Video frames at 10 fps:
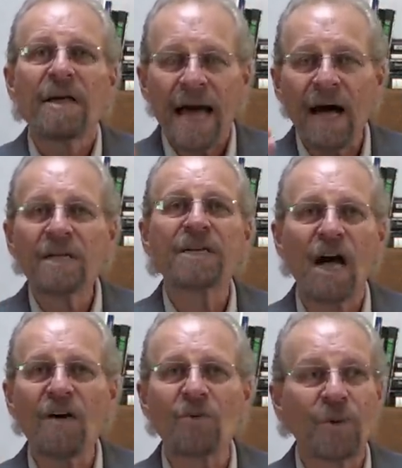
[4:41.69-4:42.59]
on
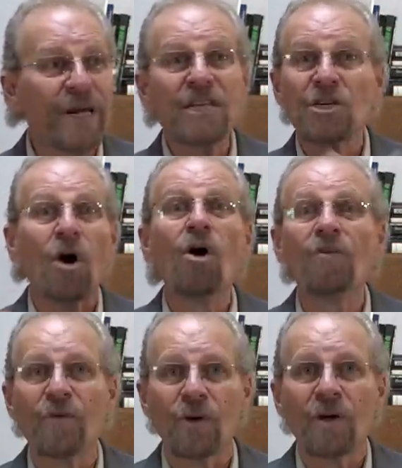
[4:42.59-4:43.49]
Calvary. It's
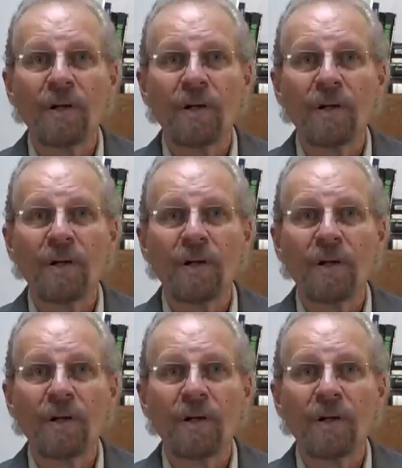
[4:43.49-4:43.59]
over.